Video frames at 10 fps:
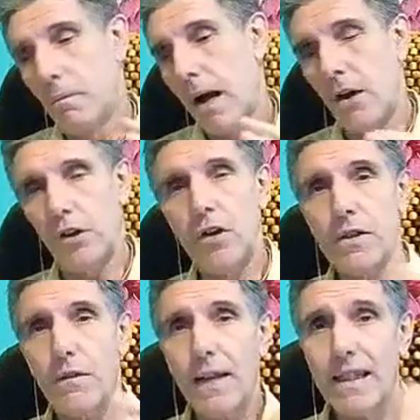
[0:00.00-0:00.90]

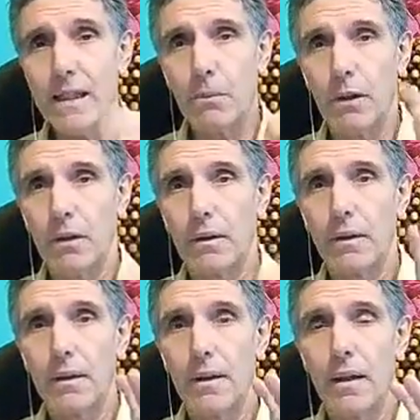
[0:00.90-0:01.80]
arteries are flexible,
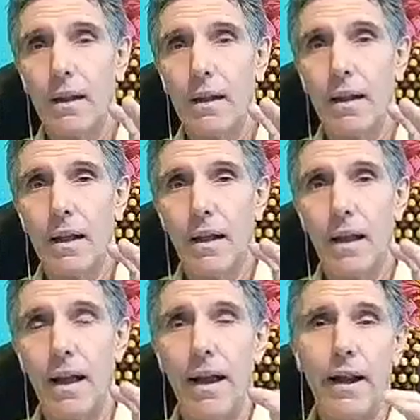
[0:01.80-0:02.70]

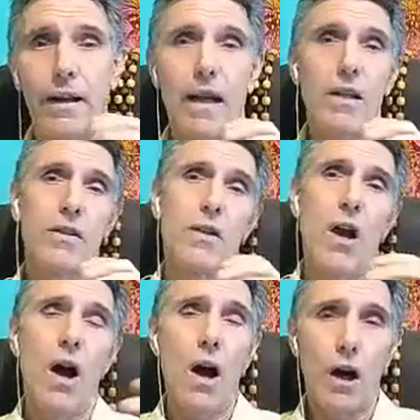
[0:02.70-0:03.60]
and as
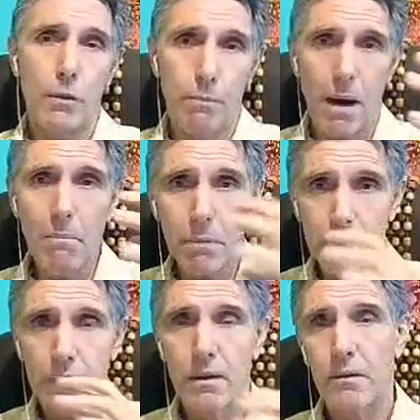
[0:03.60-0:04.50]
heart
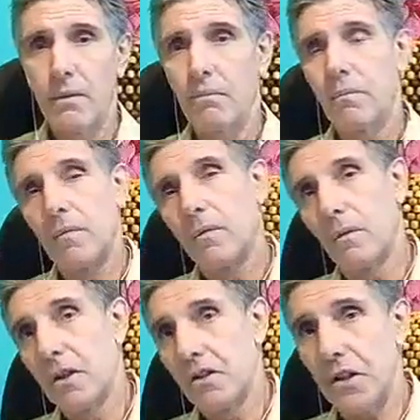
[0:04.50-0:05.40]
pumps,
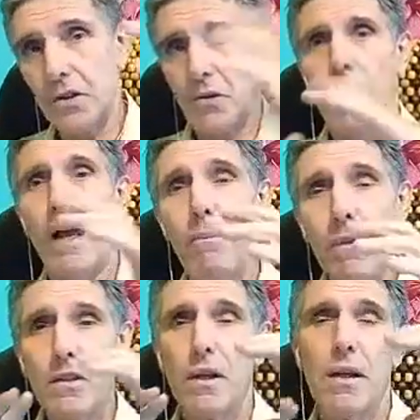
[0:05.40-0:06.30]
when systole
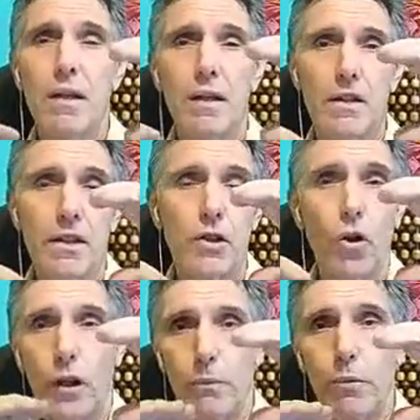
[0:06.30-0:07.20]
happens,
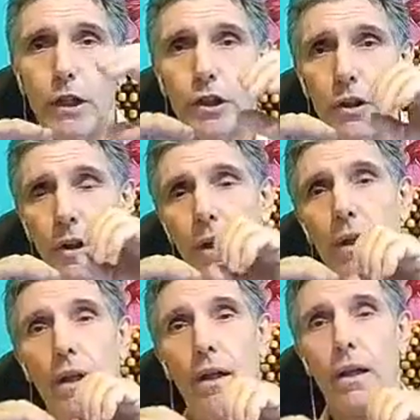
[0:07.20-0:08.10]
systolic pressure,
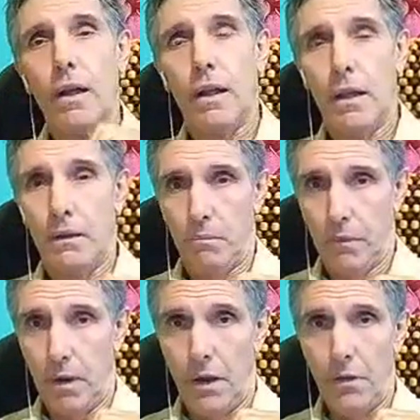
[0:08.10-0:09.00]

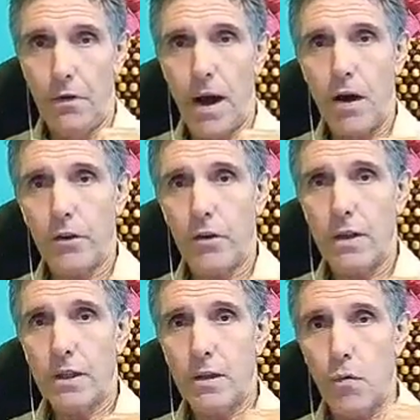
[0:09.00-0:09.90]
the
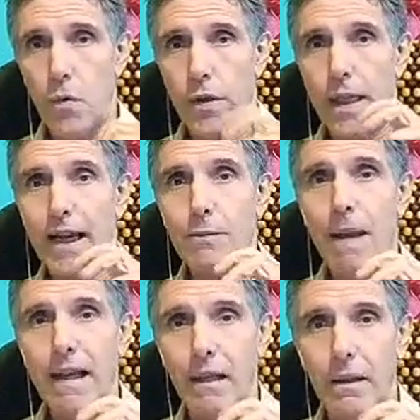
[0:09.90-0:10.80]
arteries
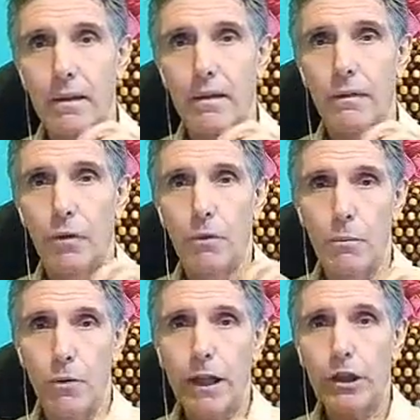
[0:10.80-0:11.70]
expand from
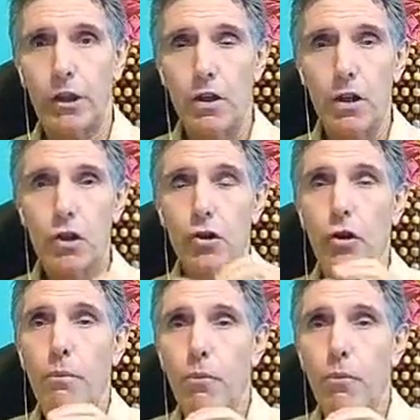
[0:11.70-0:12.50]
the pressure. So the